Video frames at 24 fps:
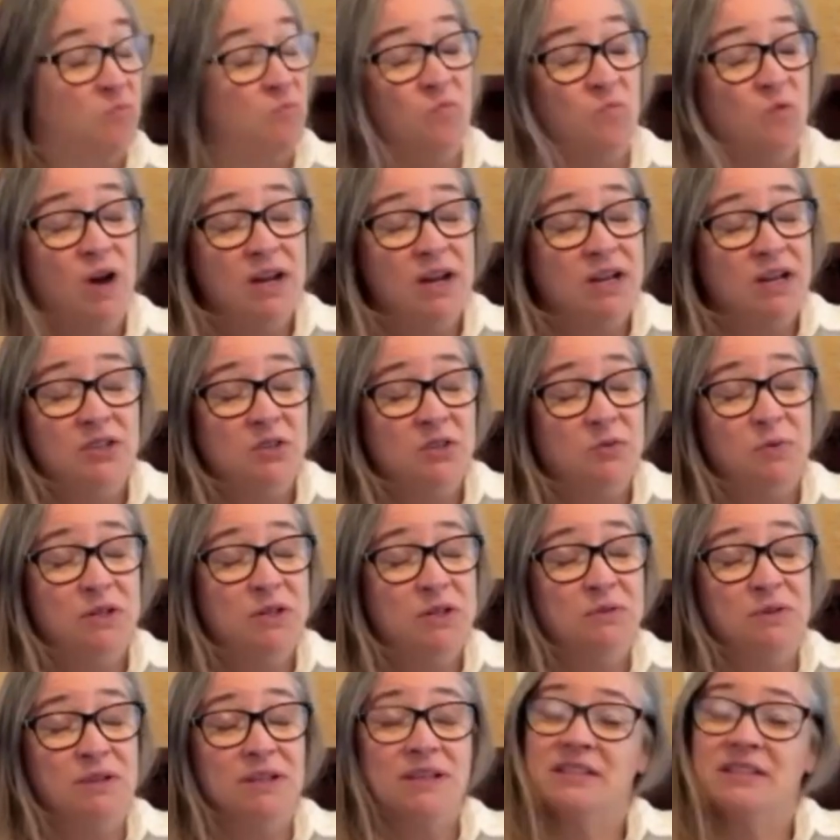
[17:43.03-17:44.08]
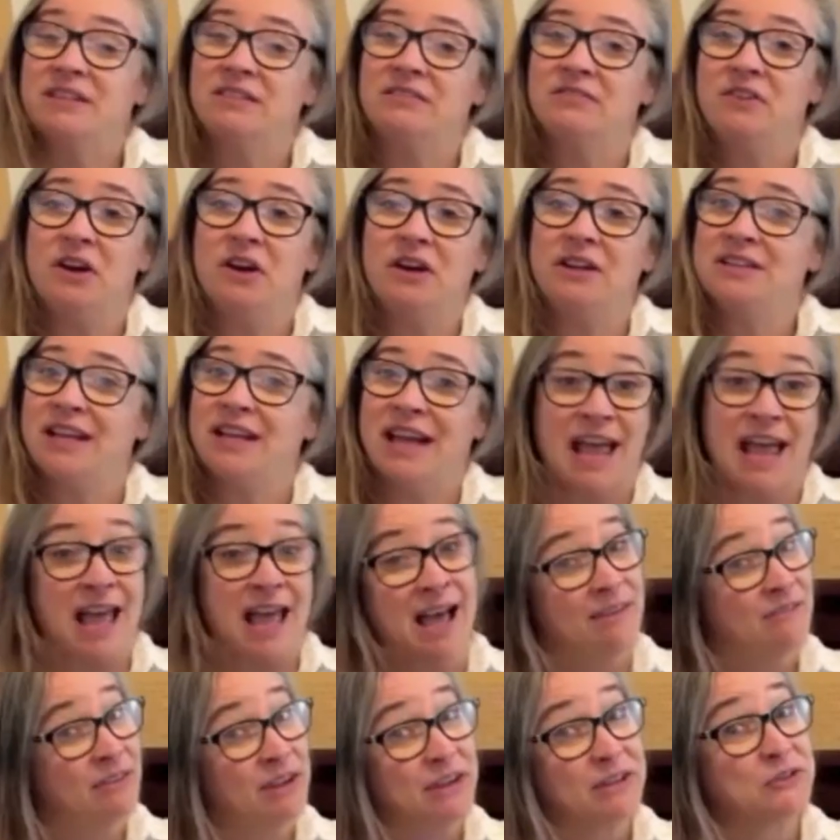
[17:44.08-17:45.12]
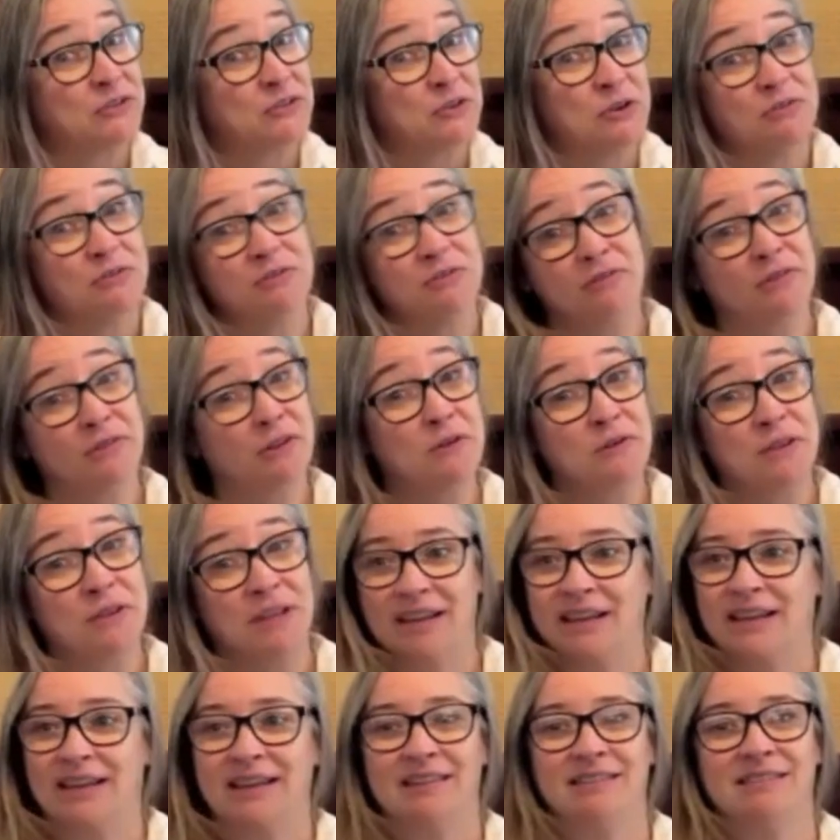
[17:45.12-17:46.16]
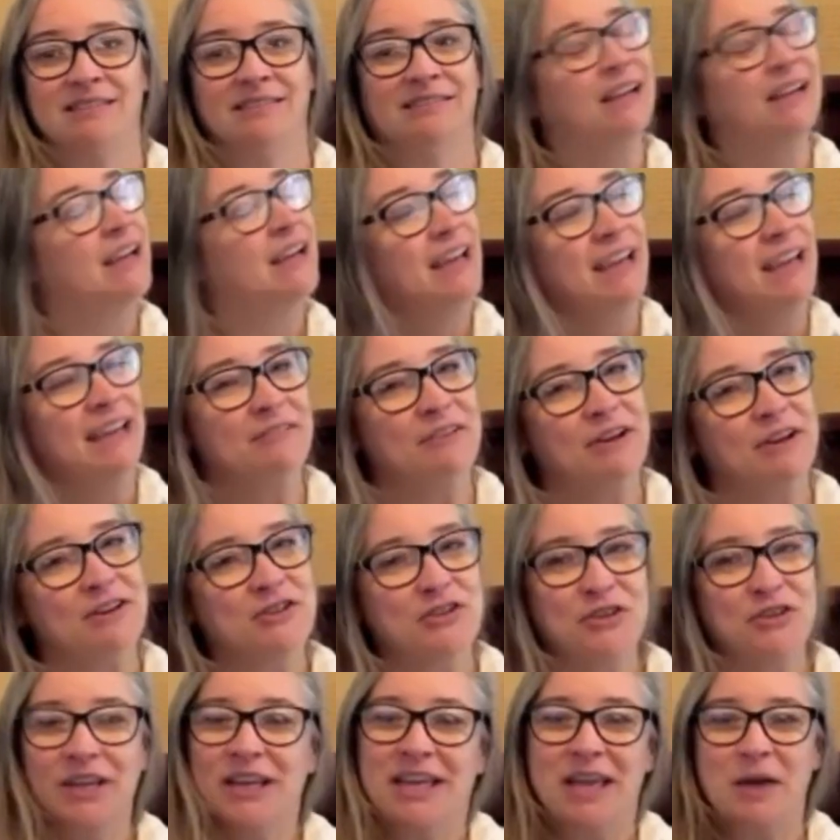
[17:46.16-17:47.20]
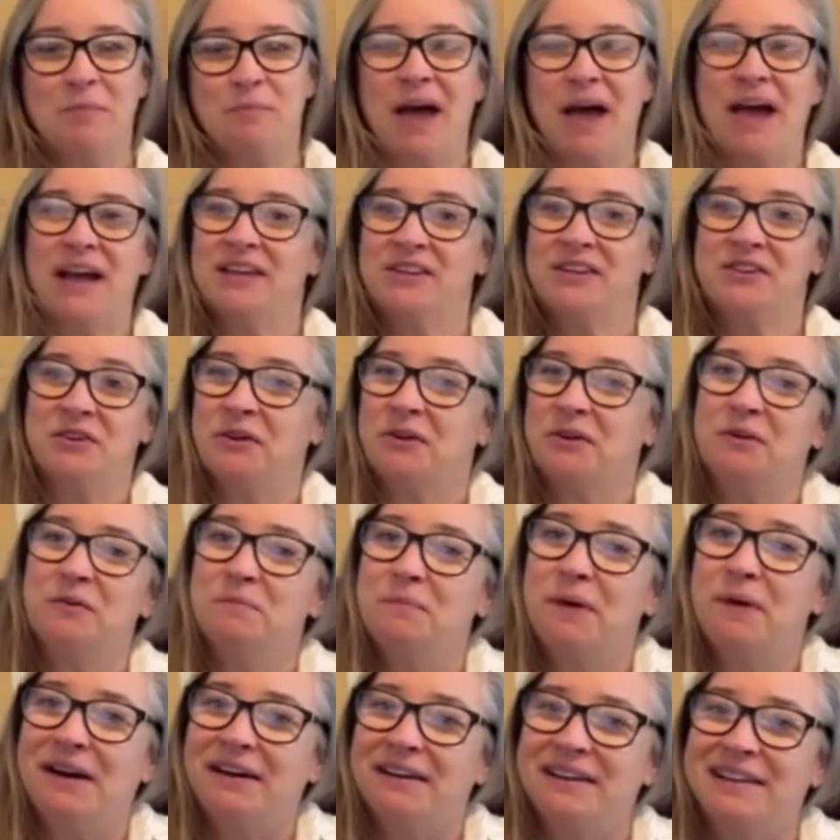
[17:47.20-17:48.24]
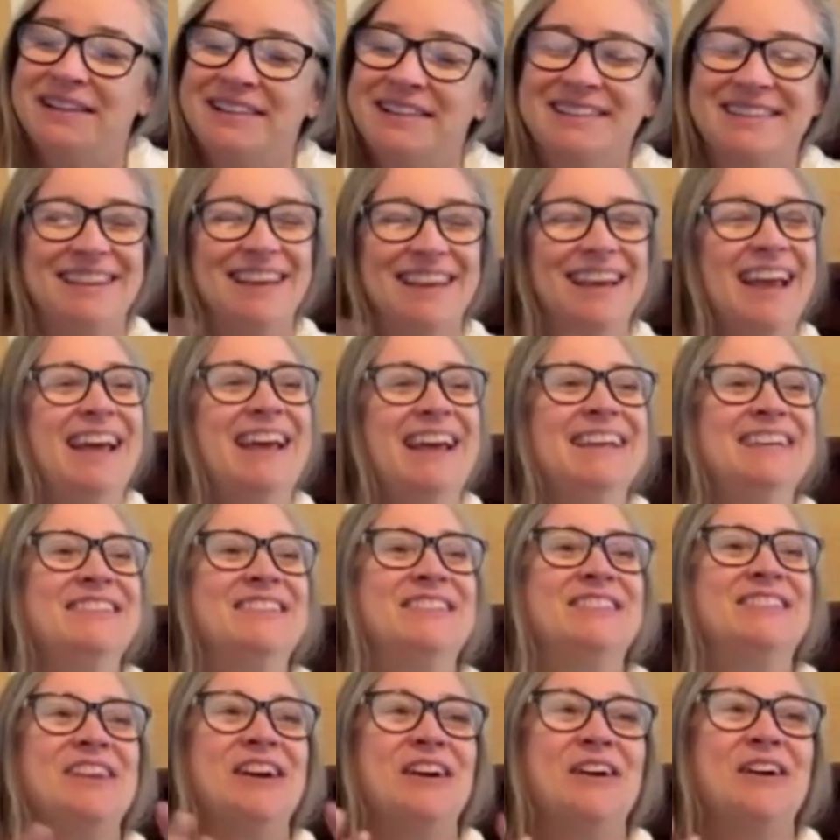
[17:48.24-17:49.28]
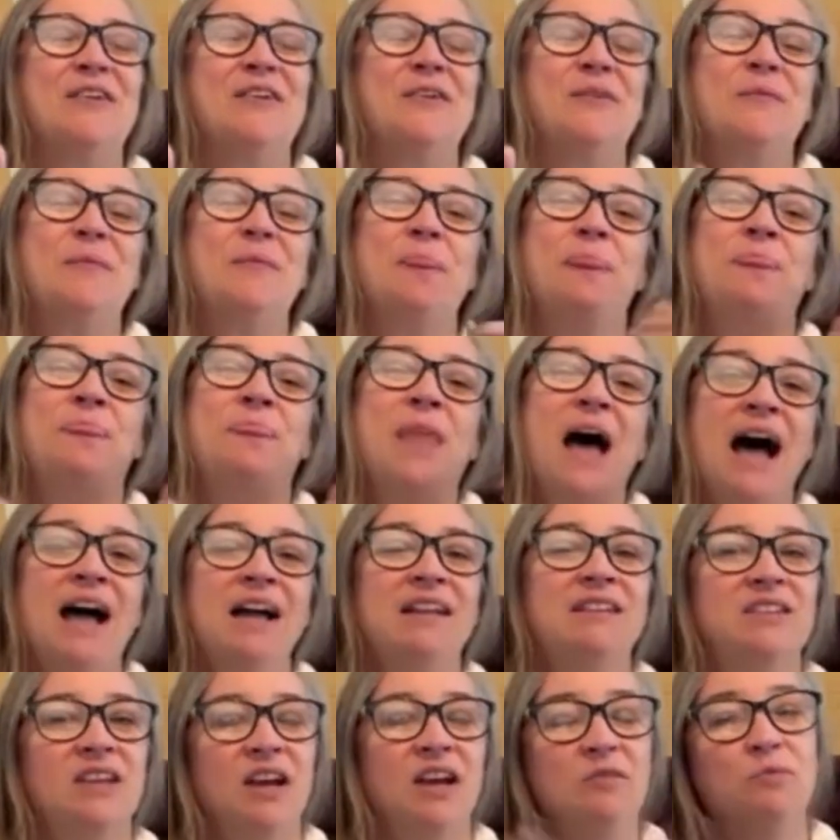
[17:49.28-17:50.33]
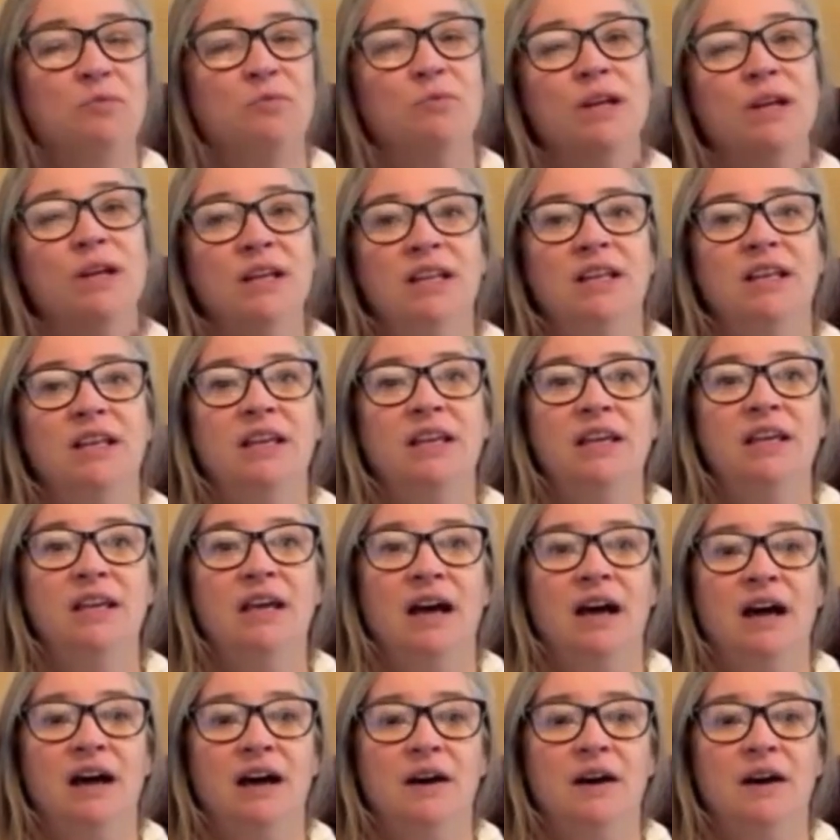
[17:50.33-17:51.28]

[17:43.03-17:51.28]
why else are we doing this if not to have extra overflow that can eventually get back into our own pockets? So that's, I really